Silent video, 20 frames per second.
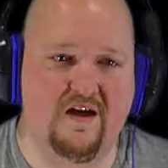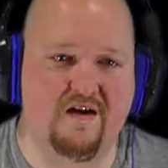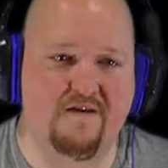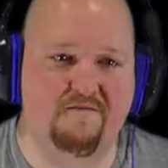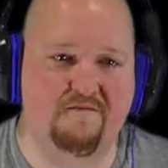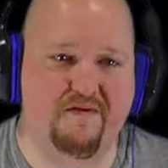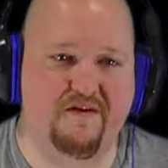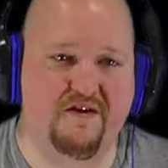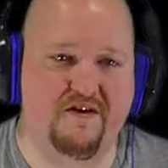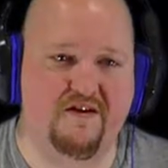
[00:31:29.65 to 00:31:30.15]

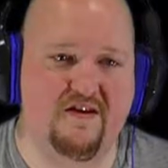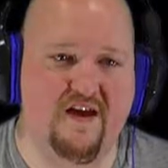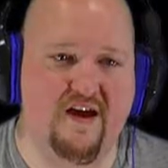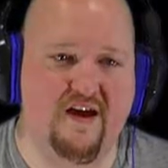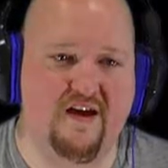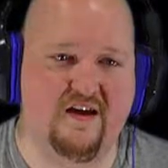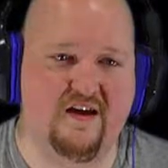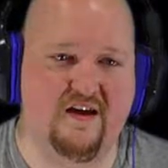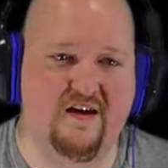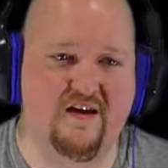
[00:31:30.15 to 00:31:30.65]
But they're like,
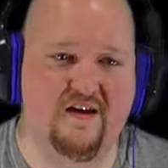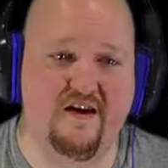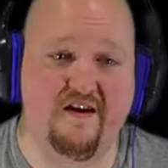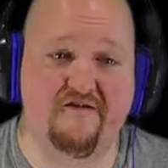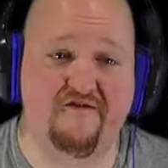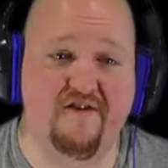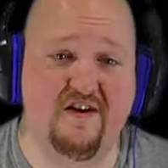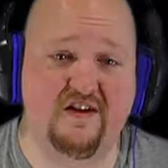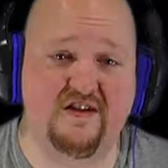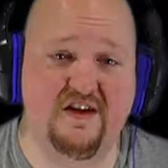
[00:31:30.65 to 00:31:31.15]
not
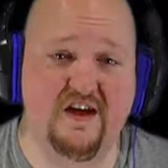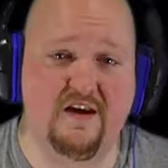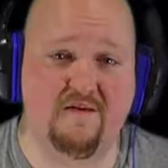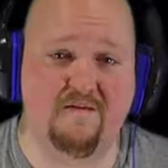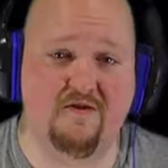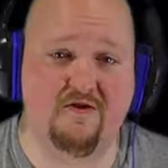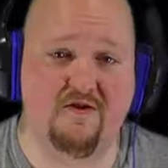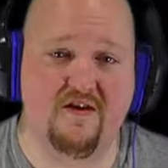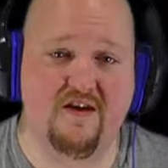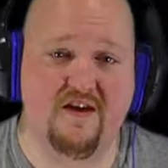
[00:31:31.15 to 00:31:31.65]
friends
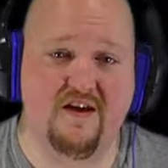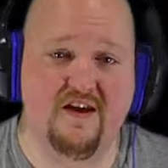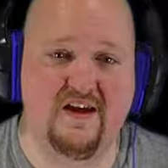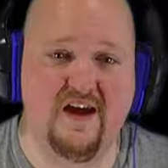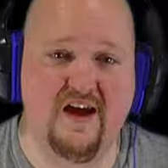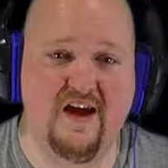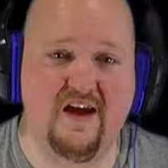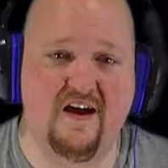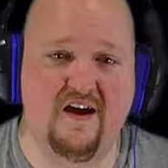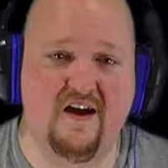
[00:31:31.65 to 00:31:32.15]
anymore.
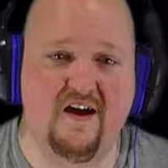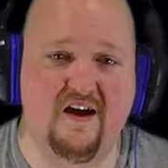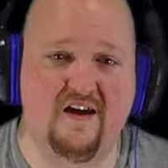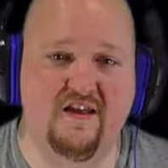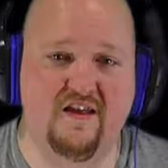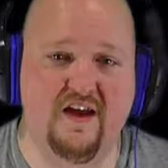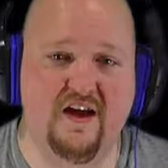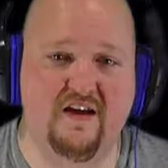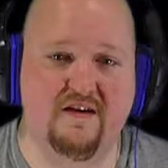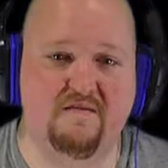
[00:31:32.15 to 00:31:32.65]
Yeah,
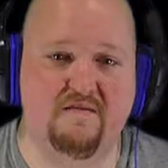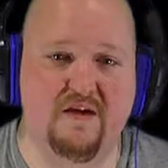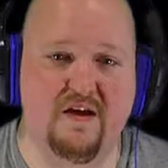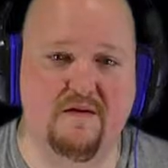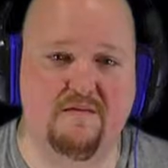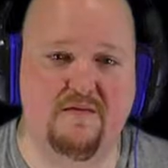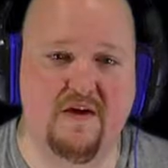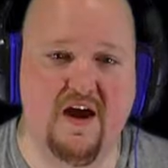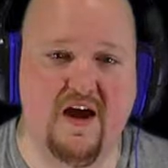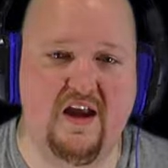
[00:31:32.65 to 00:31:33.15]
unlike me and
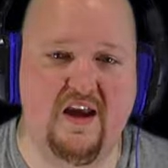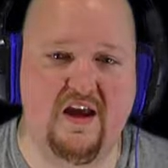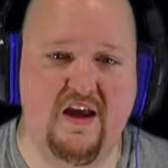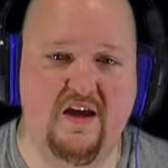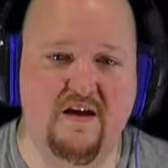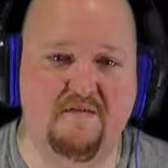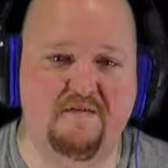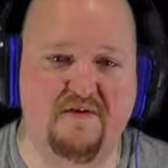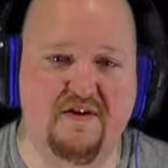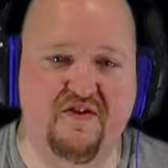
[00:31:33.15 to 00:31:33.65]
Bratty,
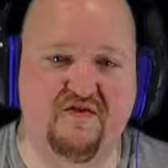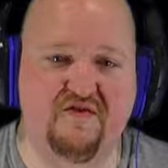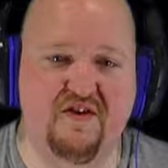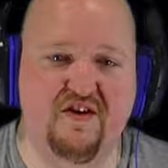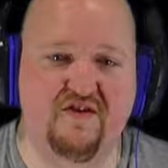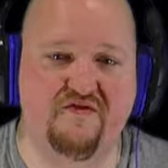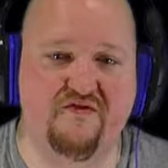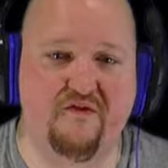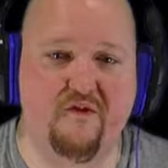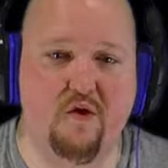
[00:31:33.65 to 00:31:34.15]
best friends
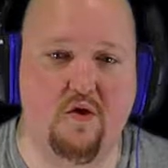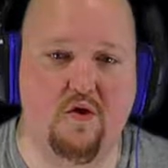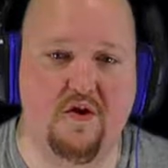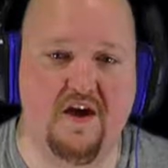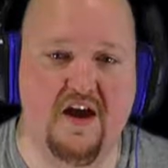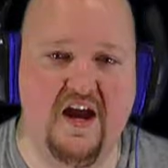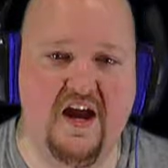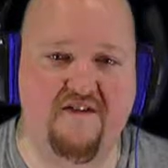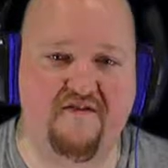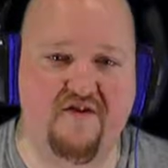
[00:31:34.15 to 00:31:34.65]

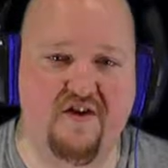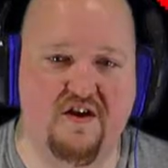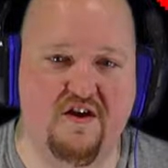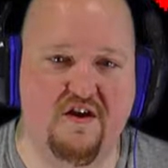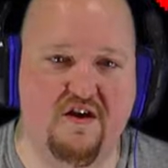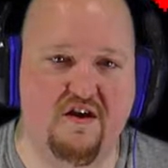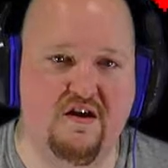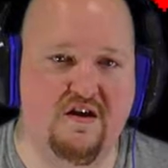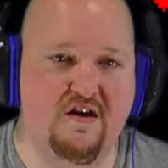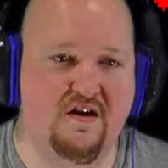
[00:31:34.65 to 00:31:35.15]

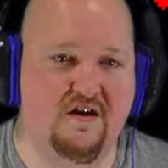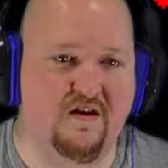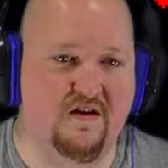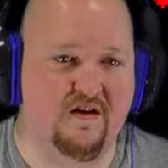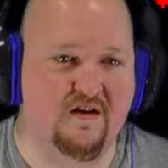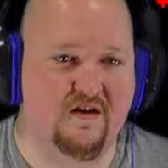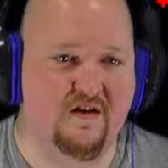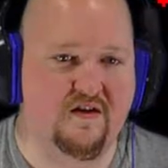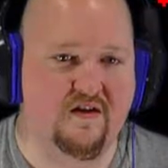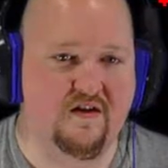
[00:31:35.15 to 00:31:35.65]
forever!
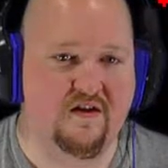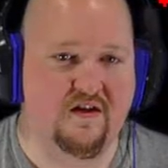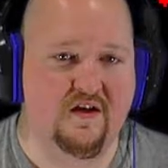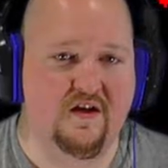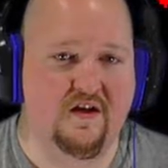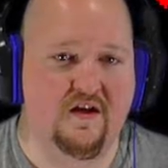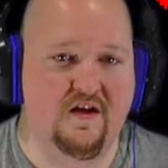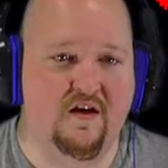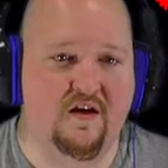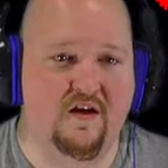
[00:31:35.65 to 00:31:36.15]

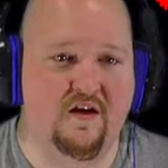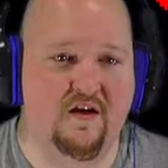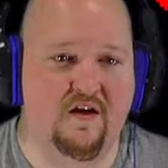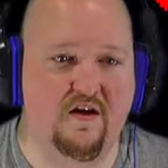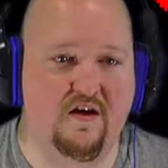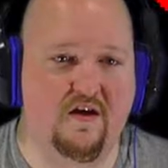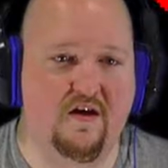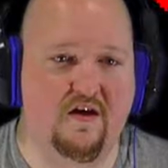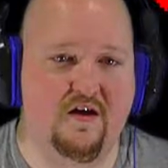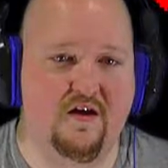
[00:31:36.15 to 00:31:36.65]

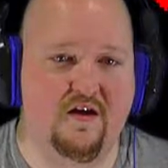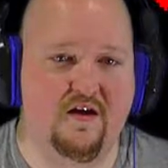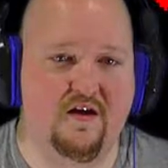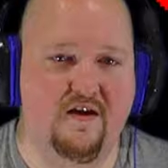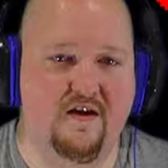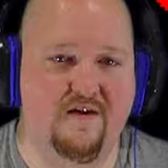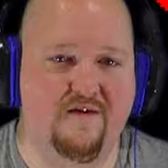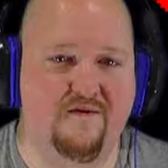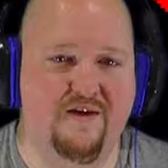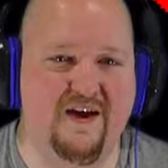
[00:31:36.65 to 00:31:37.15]
Ugh.
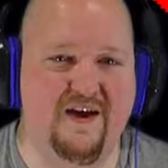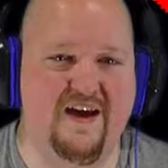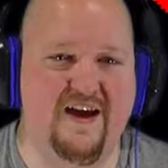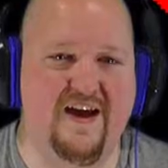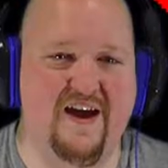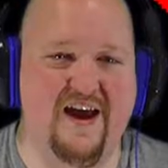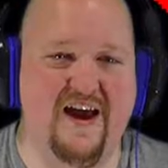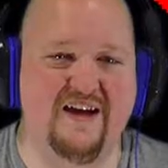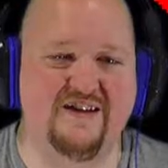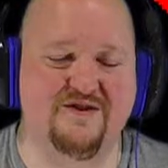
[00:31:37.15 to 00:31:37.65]
Wait, it
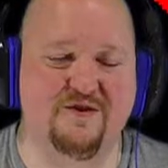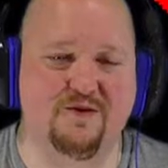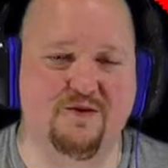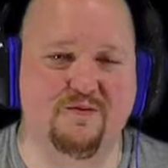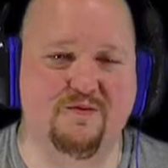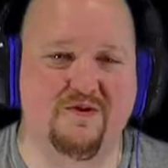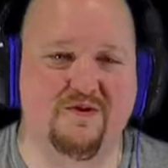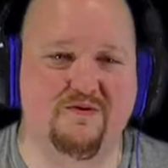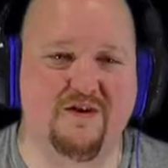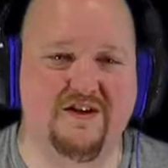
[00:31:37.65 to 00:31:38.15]
has old
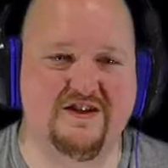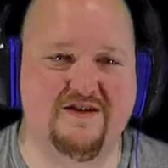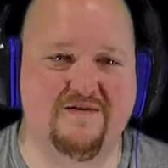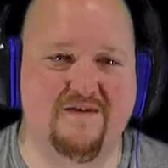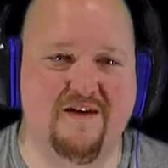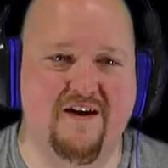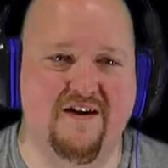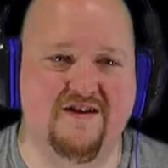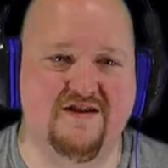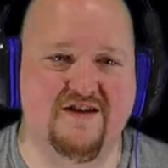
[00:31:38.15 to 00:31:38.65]
with question
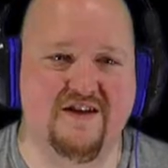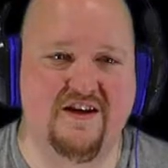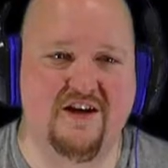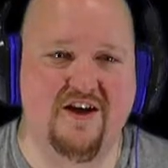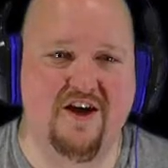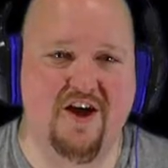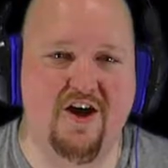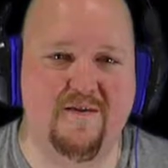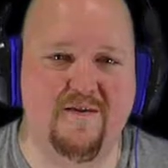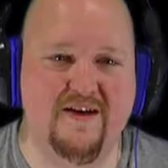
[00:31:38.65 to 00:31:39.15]
marks.
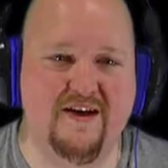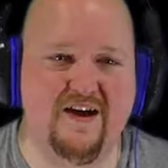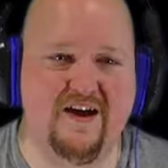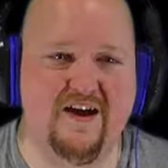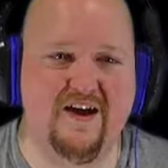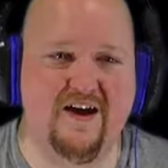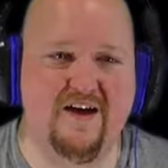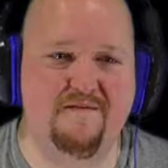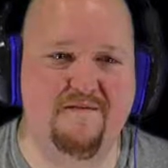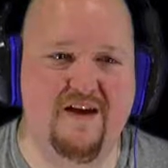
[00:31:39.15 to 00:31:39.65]
Oh my
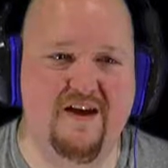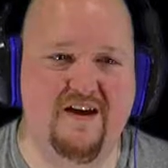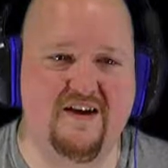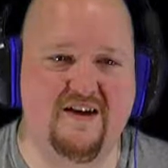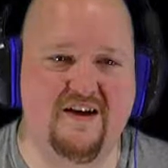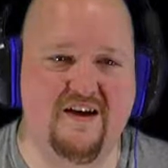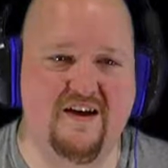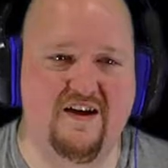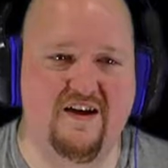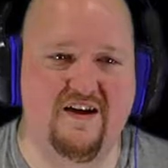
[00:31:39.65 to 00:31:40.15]
god,
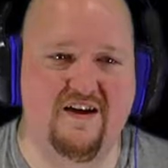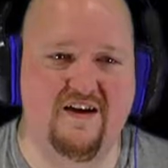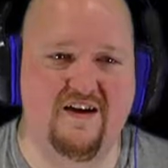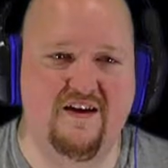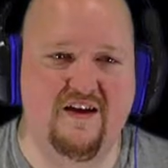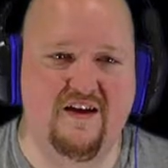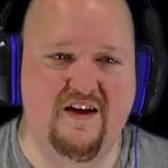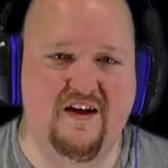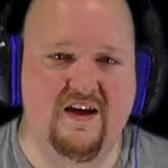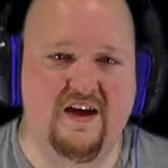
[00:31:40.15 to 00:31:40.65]
Mettaton!
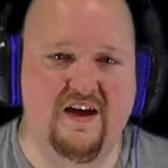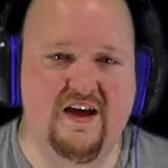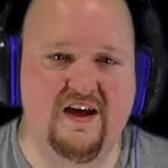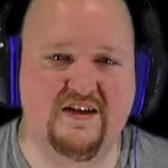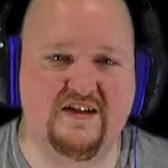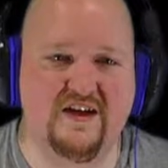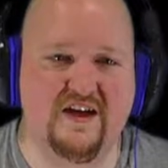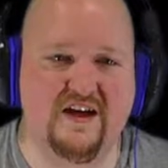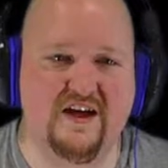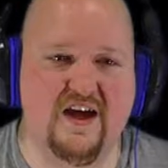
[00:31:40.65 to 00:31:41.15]
He's
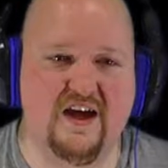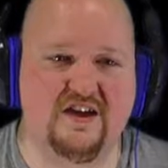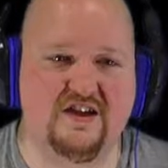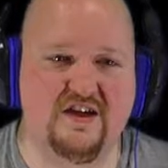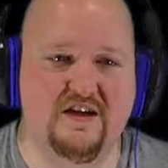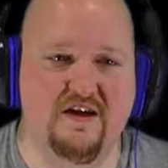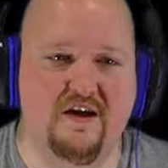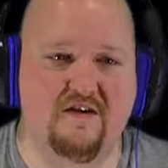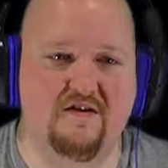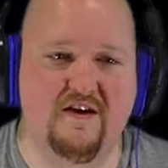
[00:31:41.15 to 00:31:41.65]
like,
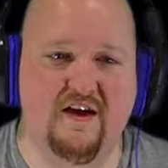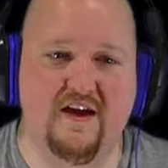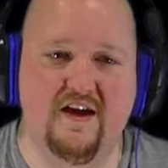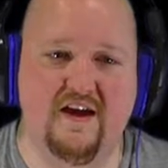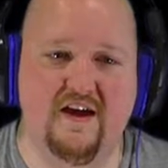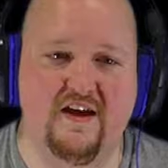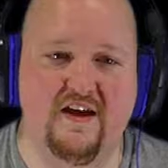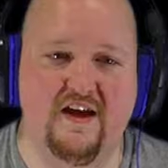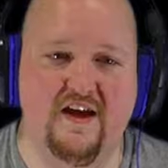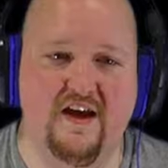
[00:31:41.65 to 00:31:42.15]
actually,
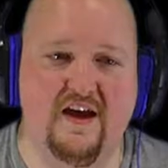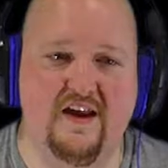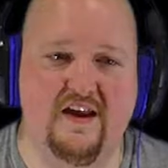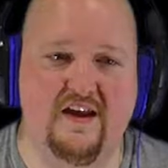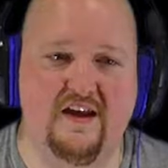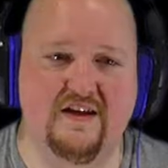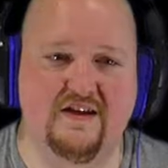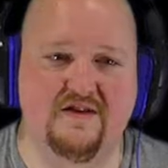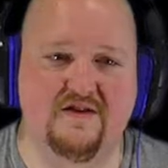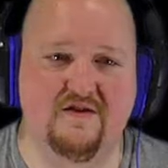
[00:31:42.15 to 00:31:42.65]
okay, it
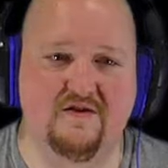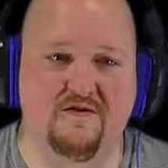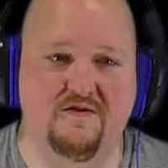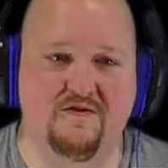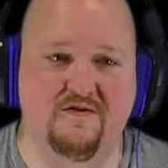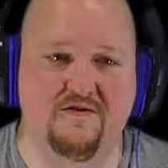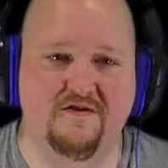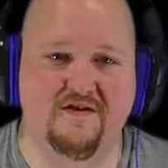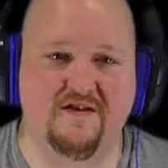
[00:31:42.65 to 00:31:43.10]
is old.